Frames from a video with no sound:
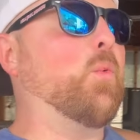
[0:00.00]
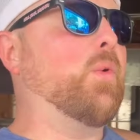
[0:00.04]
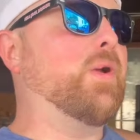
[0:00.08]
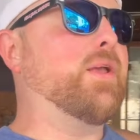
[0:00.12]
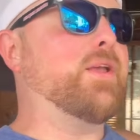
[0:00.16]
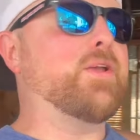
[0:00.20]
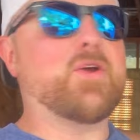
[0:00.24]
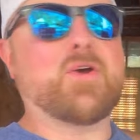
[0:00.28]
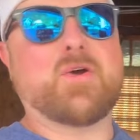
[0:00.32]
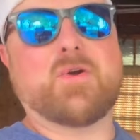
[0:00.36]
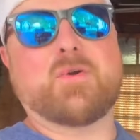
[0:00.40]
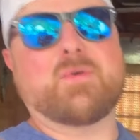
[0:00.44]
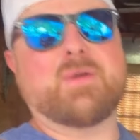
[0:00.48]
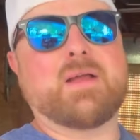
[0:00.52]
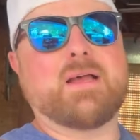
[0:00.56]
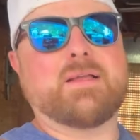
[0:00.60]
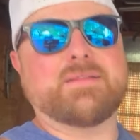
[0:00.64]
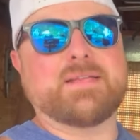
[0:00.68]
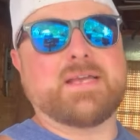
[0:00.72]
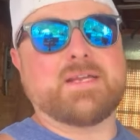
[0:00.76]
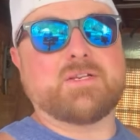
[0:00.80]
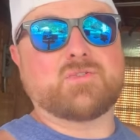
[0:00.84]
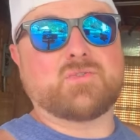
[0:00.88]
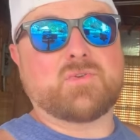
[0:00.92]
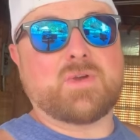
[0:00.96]
we go around
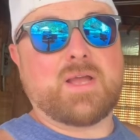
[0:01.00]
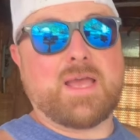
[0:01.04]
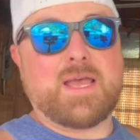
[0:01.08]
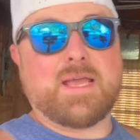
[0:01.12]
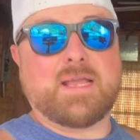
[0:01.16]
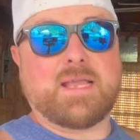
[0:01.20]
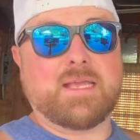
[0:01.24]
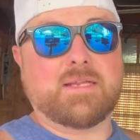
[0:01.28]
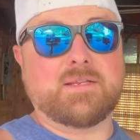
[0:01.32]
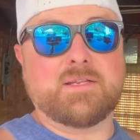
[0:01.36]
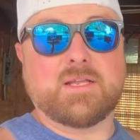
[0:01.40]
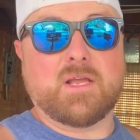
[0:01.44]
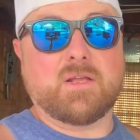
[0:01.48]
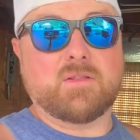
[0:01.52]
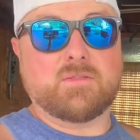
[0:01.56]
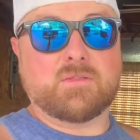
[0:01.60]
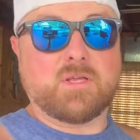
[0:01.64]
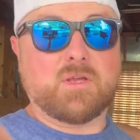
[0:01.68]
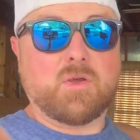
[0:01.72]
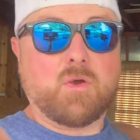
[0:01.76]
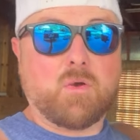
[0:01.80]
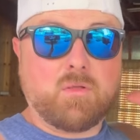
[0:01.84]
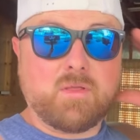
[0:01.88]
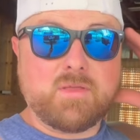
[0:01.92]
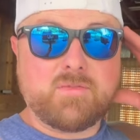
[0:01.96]
that track, and
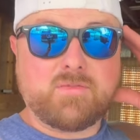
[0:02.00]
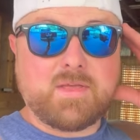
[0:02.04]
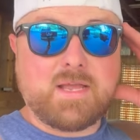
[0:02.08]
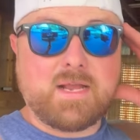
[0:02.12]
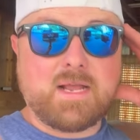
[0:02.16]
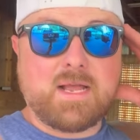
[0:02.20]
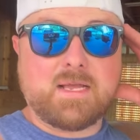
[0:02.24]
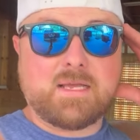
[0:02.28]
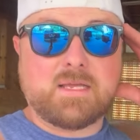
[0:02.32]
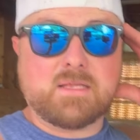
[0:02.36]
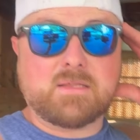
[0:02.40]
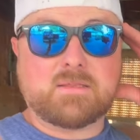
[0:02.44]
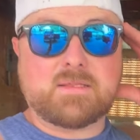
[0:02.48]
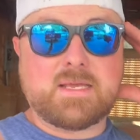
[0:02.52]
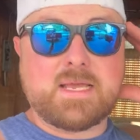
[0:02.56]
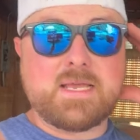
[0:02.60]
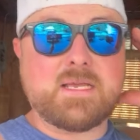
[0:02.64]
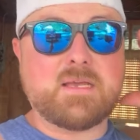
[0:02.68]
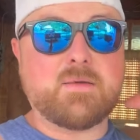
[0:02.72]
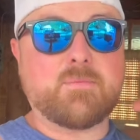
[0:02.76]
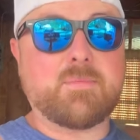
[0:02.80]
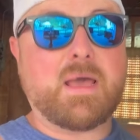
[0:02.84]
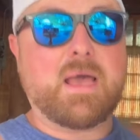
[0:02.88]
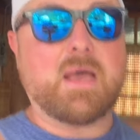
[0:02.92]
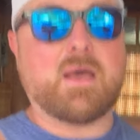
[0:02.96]
the only thing I could think
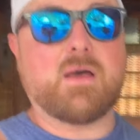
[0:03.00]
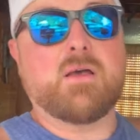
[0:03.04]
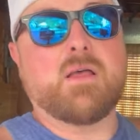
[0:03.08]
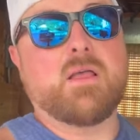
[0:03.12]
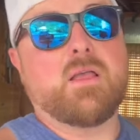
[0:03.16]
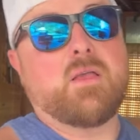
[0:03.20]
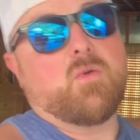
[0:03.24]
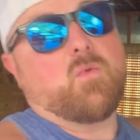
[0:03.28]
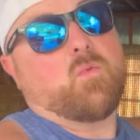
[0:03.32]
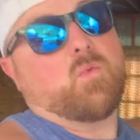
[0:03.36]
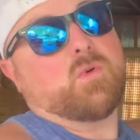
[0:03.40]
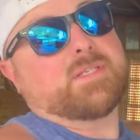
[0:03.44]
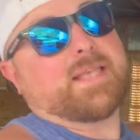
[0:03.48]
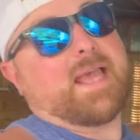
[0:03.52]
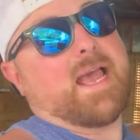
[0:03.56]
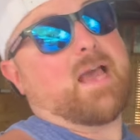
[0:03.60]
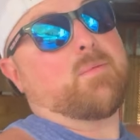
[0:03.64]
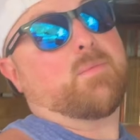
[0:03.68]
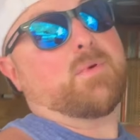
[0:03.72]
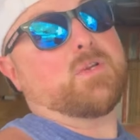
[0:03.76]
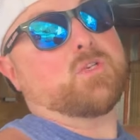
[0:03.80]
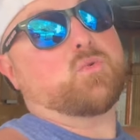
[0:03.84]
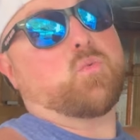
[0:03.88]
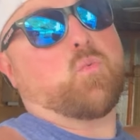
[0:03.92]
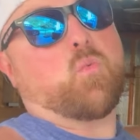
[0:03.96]
about was how
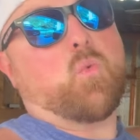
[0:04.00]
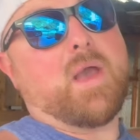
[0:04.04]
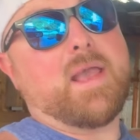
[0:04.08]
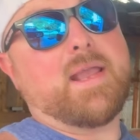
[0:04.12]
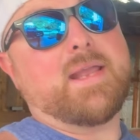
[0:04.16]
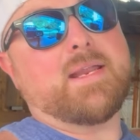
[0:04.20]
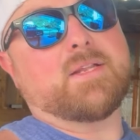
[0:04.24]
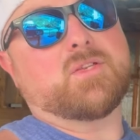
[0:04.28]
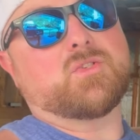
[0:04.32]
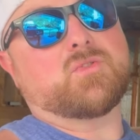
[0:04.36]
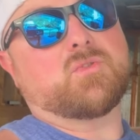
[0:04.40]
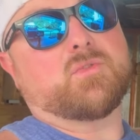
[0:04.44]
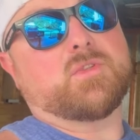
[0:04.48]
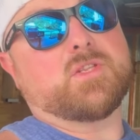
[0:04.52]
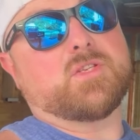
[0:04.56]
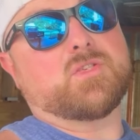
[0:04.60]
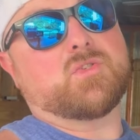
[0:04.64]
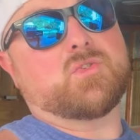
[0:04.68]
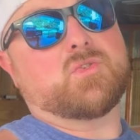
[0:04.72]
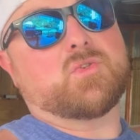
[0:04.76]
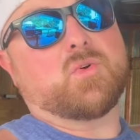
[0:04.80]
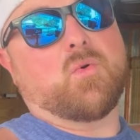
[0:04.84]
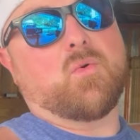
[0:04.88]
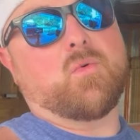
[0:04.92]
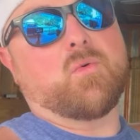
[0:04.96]
much weight is on this
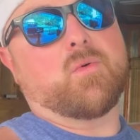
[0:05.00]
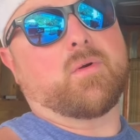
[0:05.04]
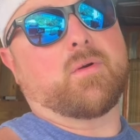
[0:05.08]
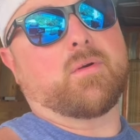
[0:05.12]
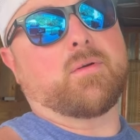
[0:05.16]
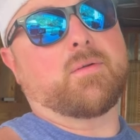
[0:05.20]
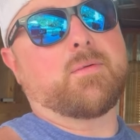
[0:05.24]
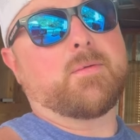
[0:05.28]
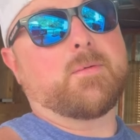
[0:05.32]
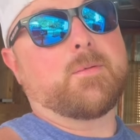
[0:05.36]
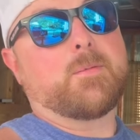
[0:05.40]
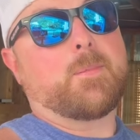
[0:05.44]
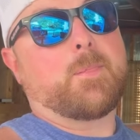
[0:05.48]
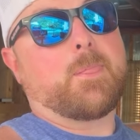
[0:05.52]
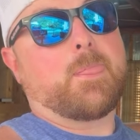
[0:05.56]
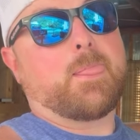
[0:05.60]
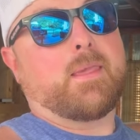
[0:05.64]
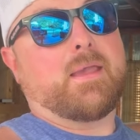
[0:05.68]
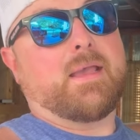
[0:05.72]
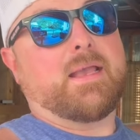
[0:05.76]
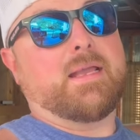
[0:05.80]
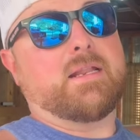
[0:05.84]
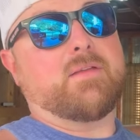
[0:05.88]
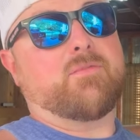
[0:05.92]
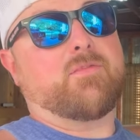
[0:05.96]
door.
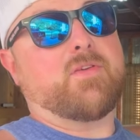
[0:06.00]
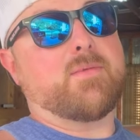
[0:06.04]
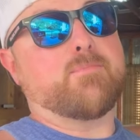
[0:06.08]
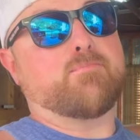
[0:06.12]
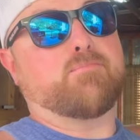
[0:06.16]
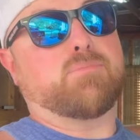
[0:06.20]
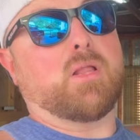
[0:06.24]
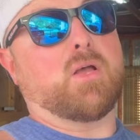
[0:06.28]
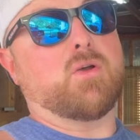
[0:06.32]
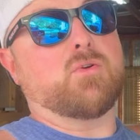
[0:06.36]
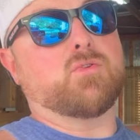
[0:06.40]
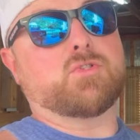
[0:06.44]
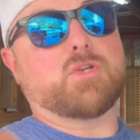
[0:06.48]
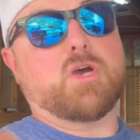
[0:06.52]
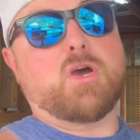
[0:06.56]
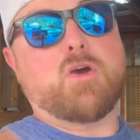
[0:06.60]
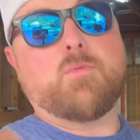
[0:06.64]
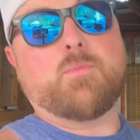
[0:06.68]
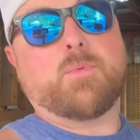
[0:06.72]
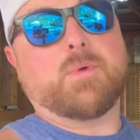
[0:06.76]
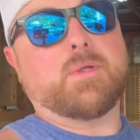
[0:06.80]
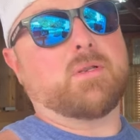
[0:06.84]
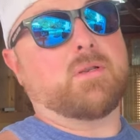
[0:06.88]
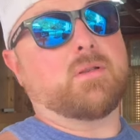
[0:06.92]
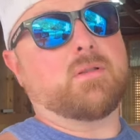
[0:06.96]
And if it blows
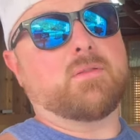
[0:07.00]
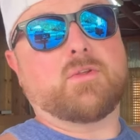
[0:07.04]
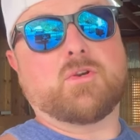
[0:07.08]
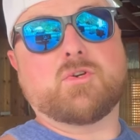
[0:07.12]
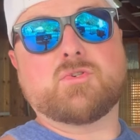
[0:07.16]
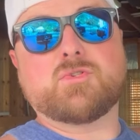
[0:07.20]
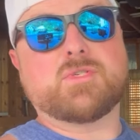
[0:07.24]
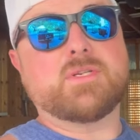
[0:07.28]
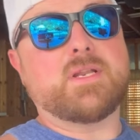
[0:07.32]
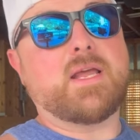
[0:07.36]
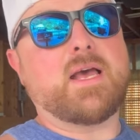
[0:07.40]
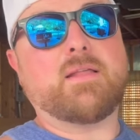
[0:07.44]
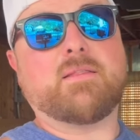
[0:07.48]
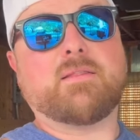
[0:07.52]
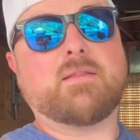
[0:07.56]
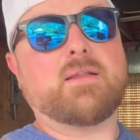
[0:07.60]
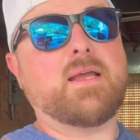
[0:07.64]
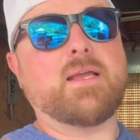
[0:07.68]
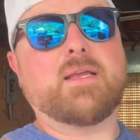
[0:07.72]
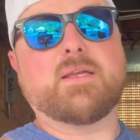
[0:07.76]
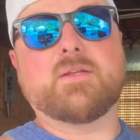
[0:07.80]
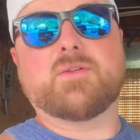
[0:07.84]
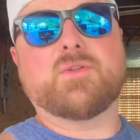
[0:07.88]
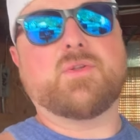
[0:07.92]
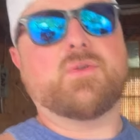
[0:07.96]
open, there's nothing
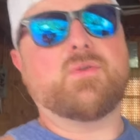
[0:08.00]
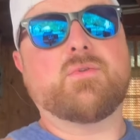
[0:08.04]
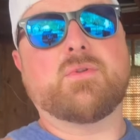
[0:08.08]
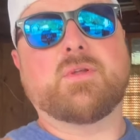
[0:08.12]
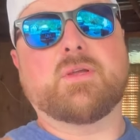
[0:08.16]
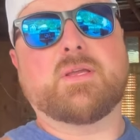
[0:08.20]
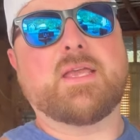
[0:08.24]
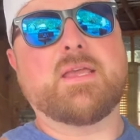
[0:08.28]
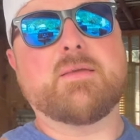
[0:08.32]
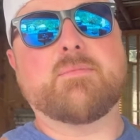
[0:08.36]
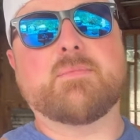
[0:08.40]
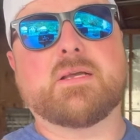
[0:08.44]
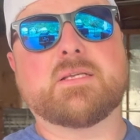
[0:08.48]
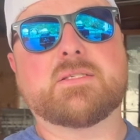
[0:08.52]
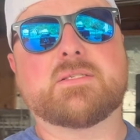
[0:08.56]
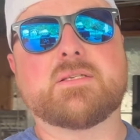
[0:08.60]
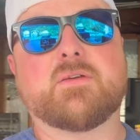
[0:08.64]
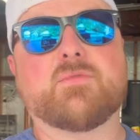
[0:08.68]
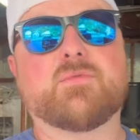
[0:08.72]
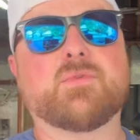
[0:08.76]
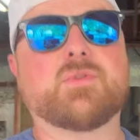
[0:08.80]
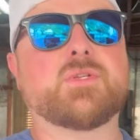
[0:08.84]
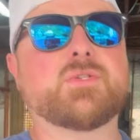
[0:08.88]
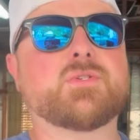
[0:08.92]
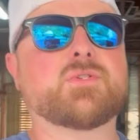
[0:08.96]
I can do to keep
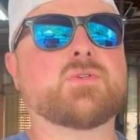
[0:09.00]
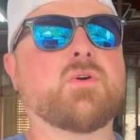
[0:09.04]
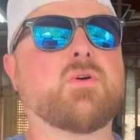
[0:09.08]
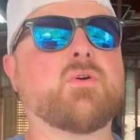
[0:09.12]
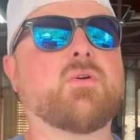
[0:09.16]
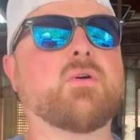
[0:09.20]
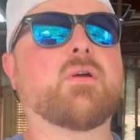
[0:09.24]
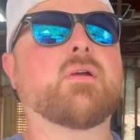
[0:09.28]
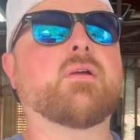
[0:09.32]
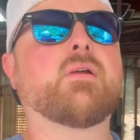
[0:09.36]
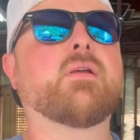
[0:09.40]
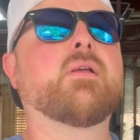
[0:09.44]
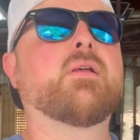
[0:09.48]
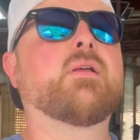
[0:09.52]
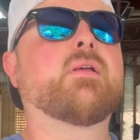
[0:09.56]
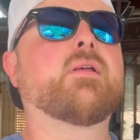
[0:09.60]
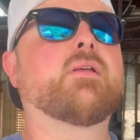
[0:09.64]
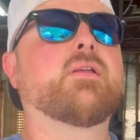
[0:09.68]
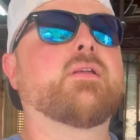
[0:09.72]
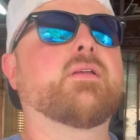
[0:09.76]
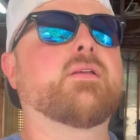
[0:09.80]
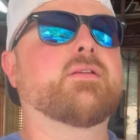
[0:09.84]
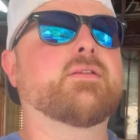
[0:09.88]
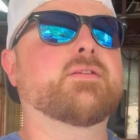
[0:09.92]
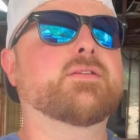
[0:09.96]
myself in this car.
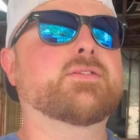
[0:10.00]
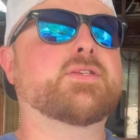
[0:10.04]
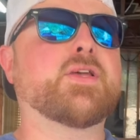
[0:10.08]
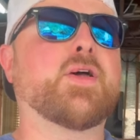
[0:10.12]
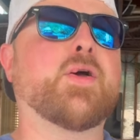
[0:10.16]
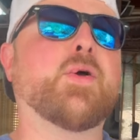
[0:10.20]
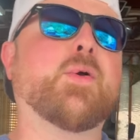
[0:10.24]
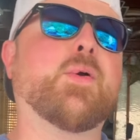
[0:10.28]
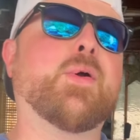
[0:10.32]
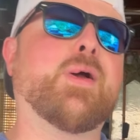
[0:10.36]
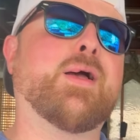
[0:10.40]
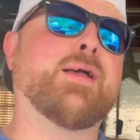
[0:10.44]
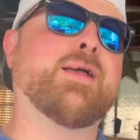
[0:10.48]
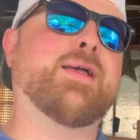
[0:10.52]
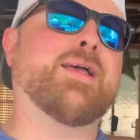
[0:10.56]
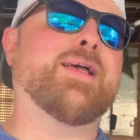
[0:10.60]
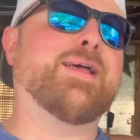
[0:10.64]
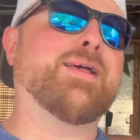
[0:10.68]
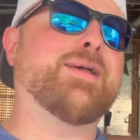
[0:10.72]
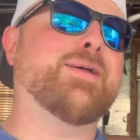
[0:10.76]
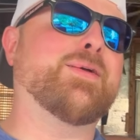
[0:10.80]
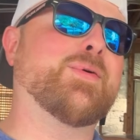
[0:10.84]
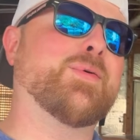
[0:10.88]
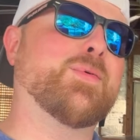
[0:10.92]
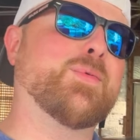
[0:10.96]
So
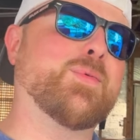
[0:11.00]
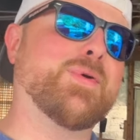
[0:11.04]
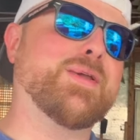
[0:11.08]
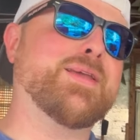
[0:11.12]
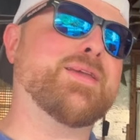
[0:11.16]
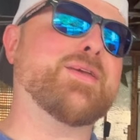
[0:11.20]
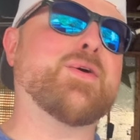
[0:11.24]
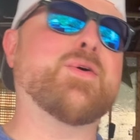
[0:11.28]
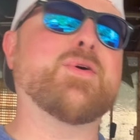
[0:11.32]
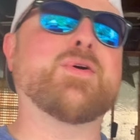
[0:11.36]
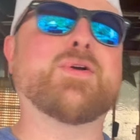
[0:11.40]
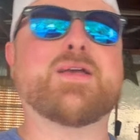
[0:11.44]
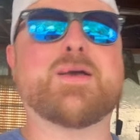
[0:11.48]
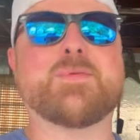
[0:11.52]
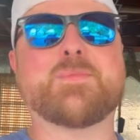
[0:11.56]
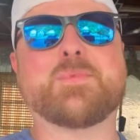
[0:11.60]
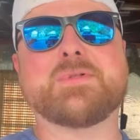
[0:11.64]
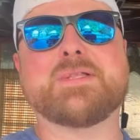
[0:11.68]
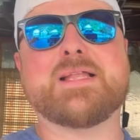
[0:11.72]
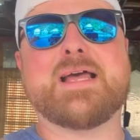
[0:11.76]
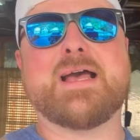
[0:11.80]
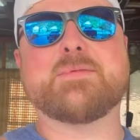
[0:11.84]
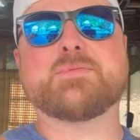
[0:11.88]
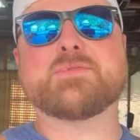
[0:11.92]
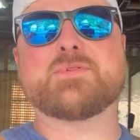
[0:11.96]
we go a couple
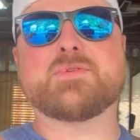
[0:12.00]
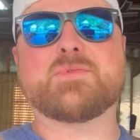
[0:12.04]
laps